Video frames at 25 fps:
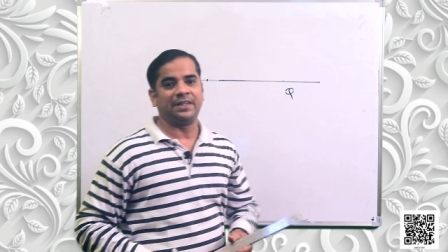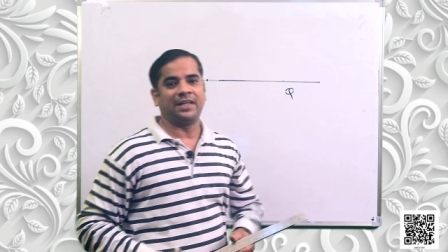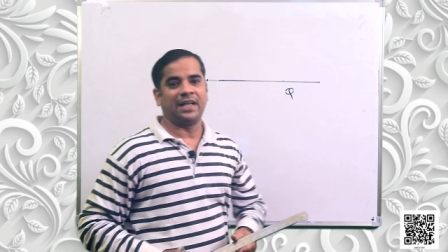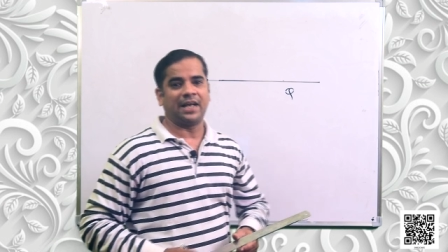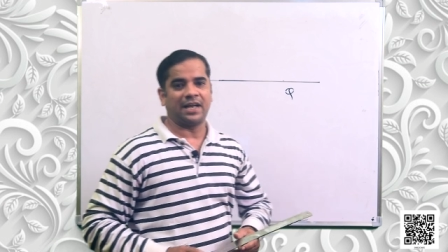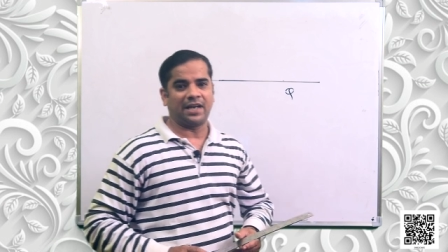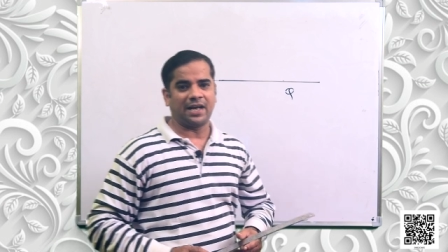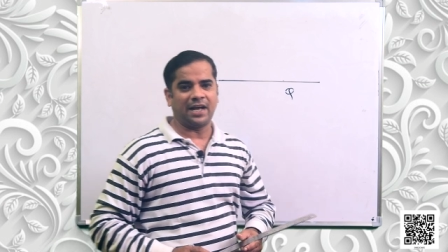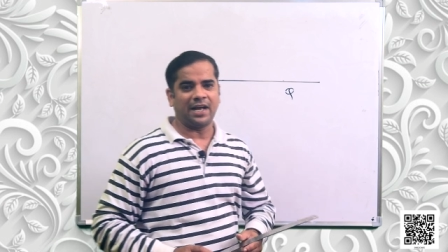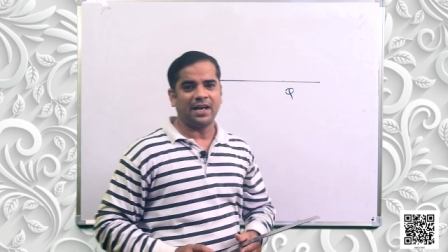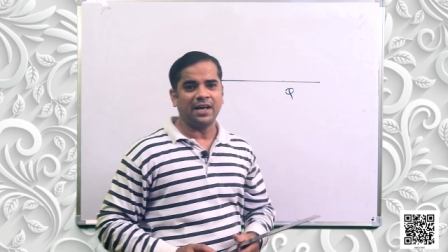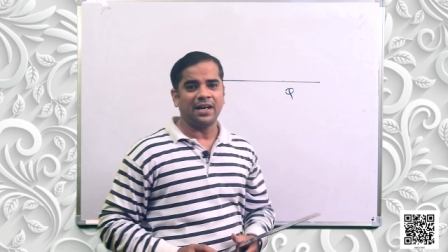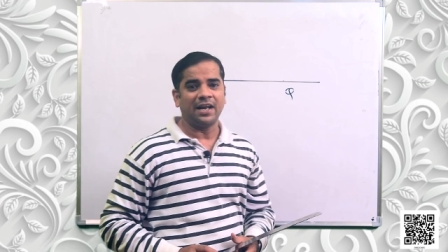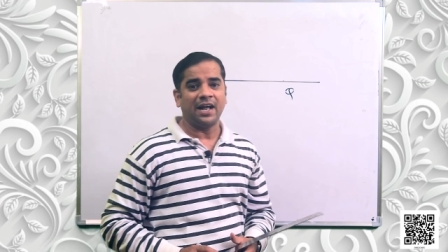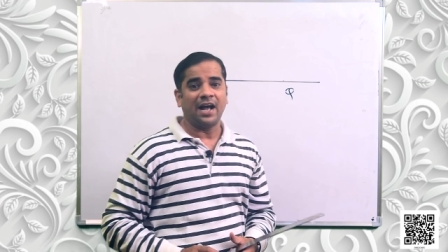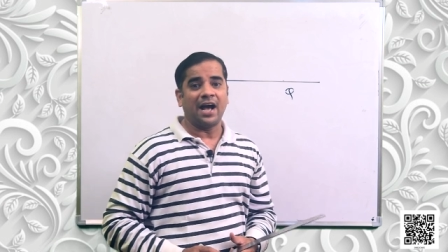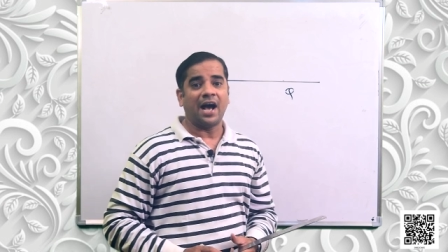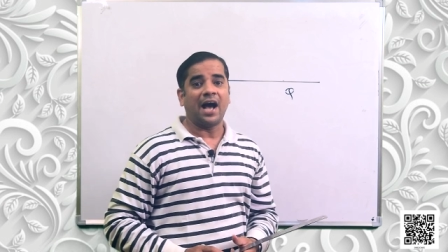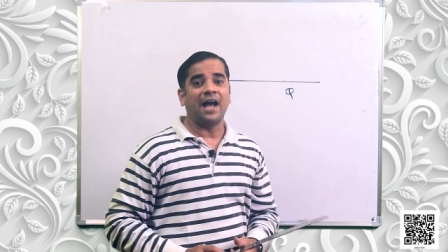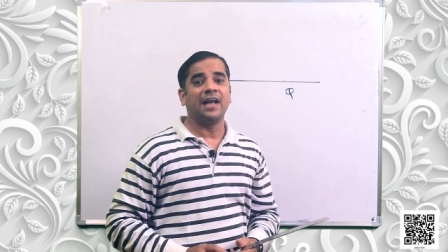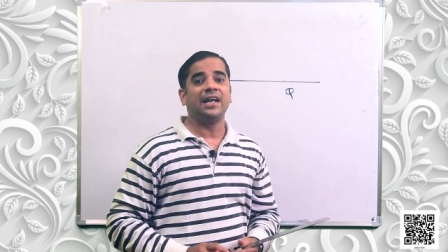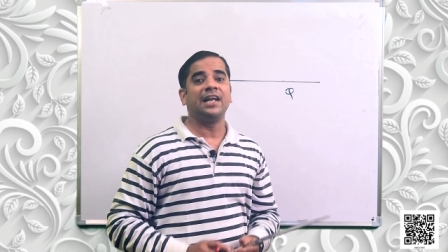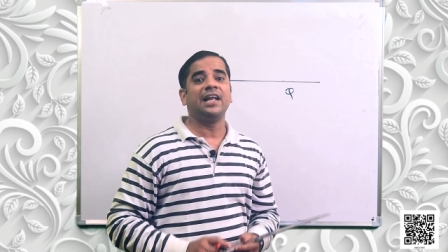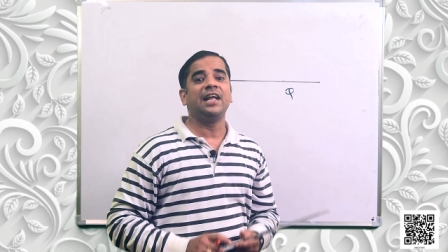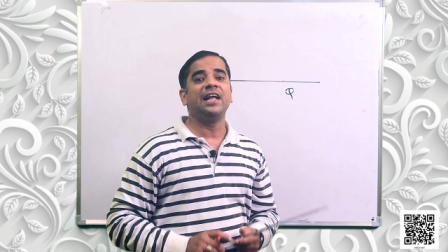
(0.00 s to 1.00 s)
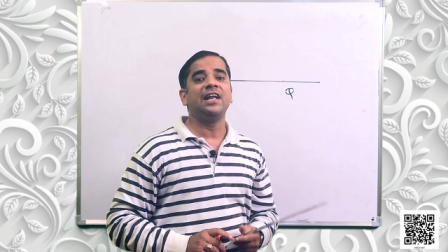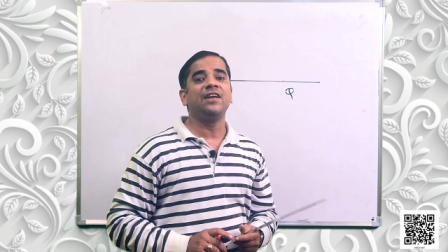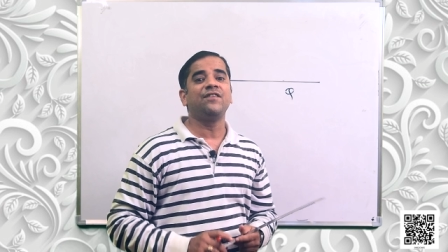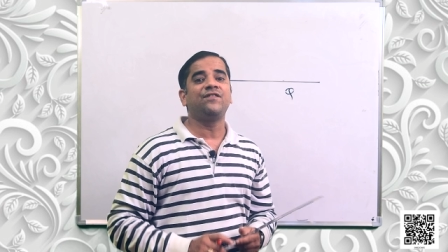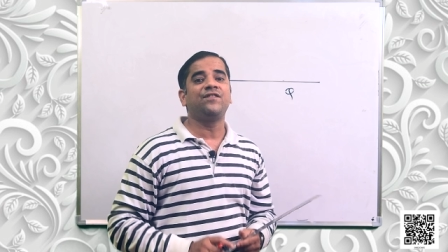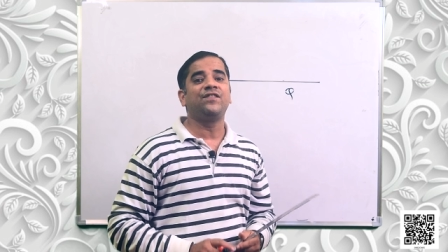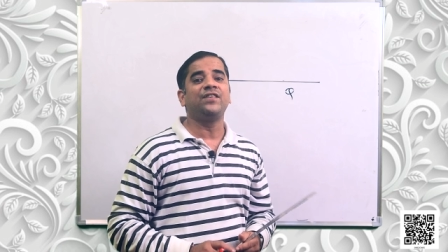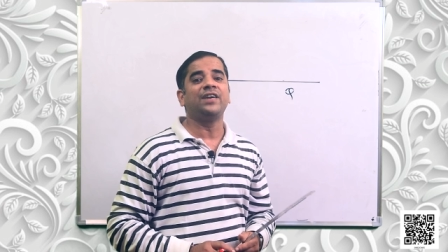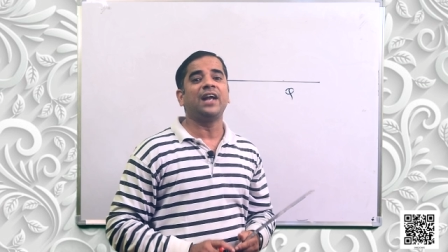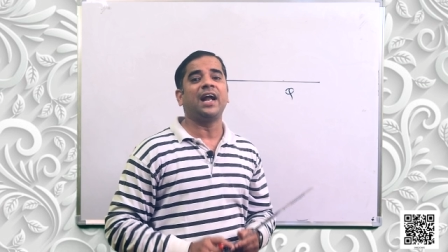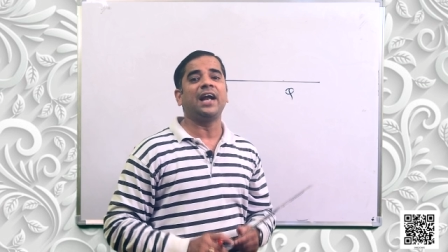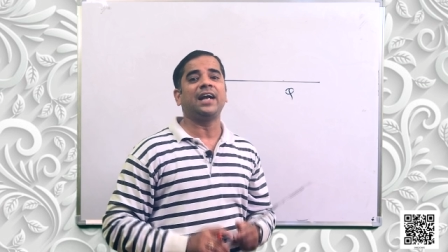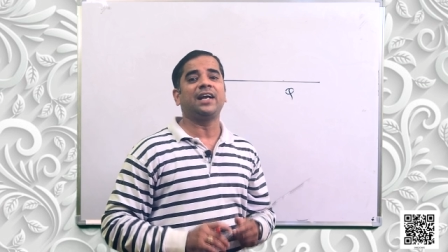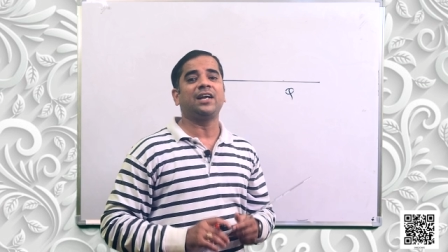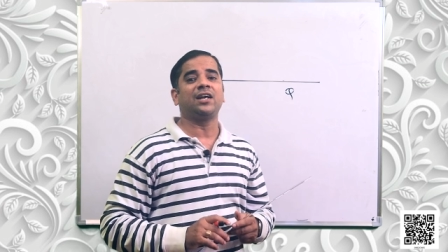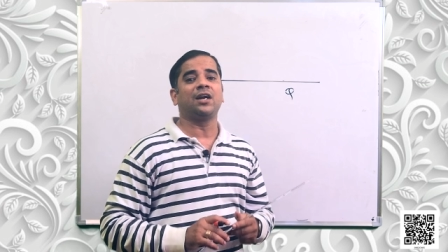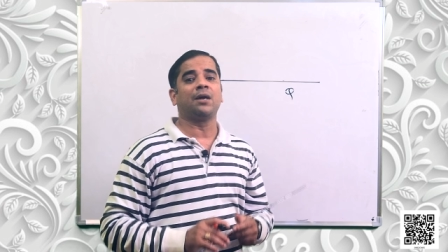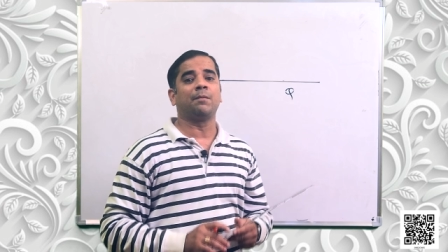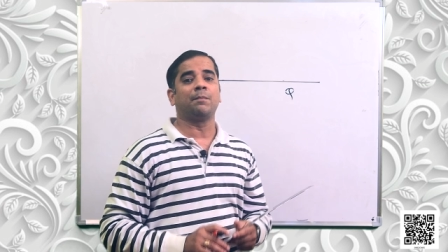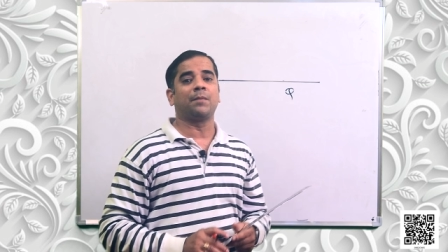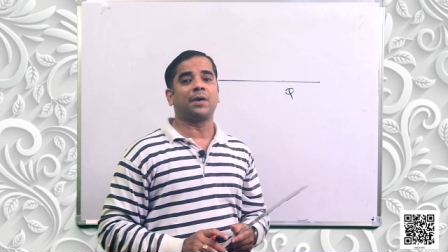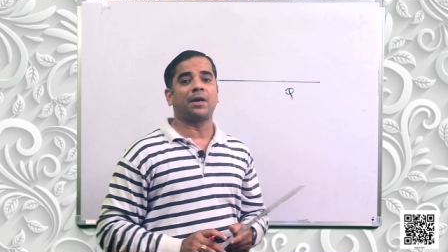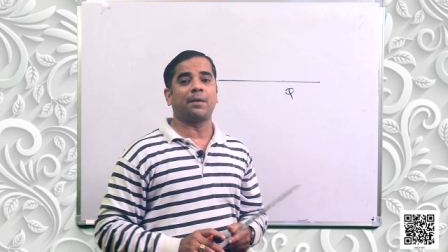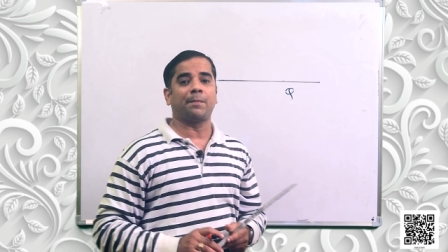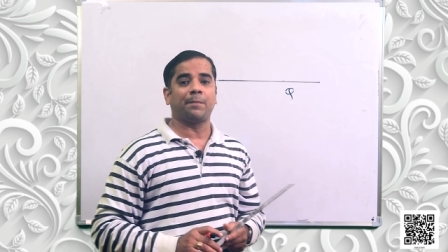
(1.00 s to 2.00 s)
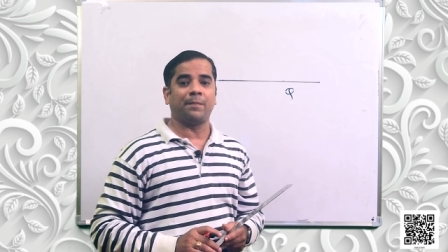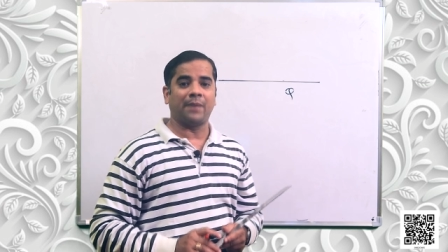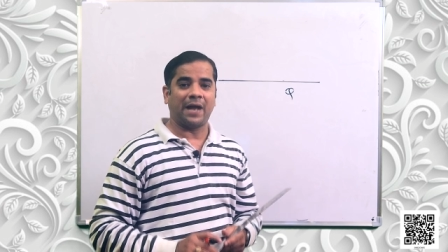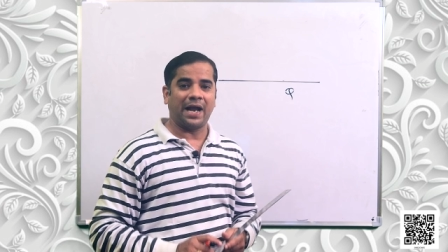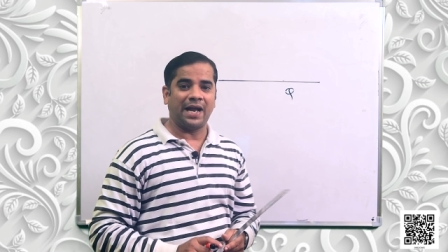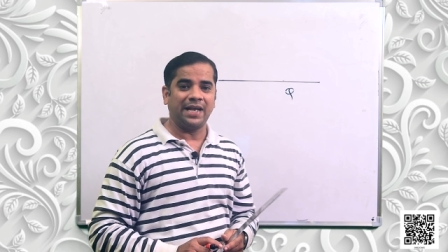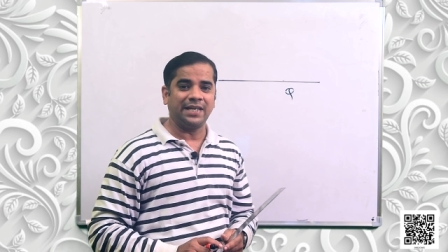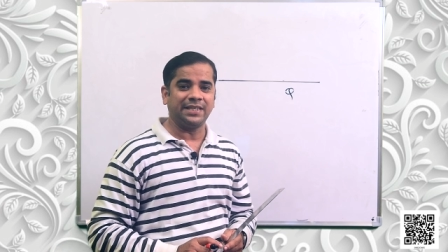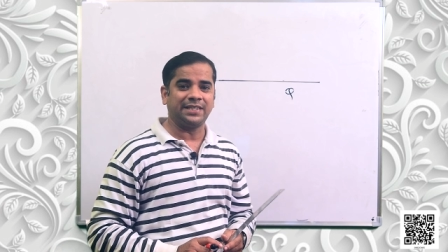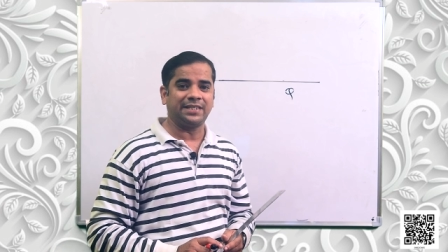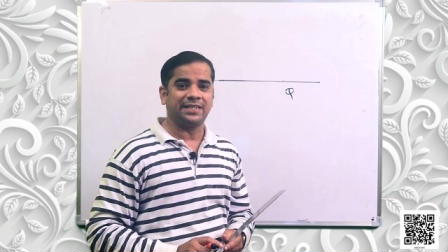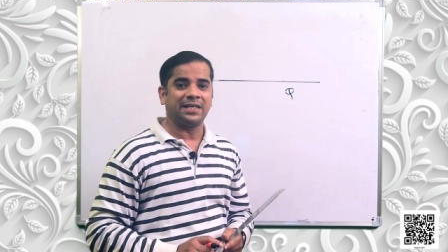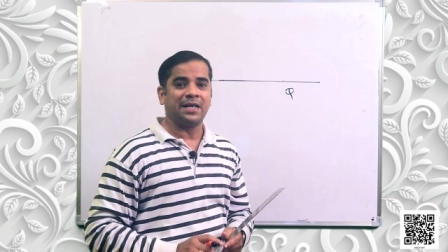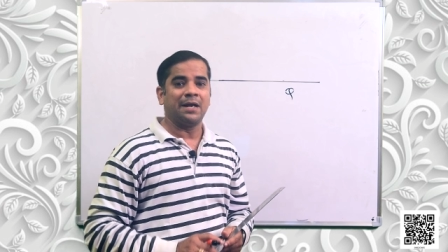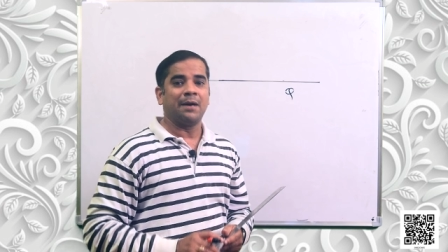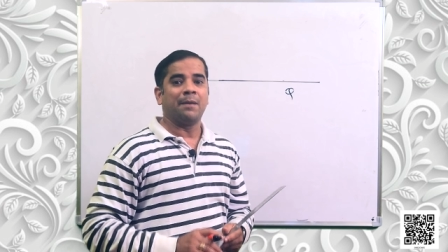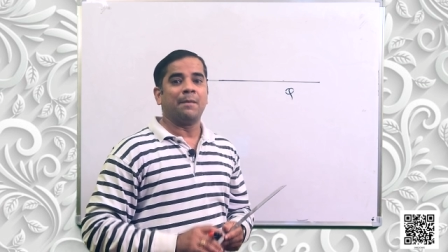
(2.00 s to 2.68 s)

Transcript: There are an infinite number of lines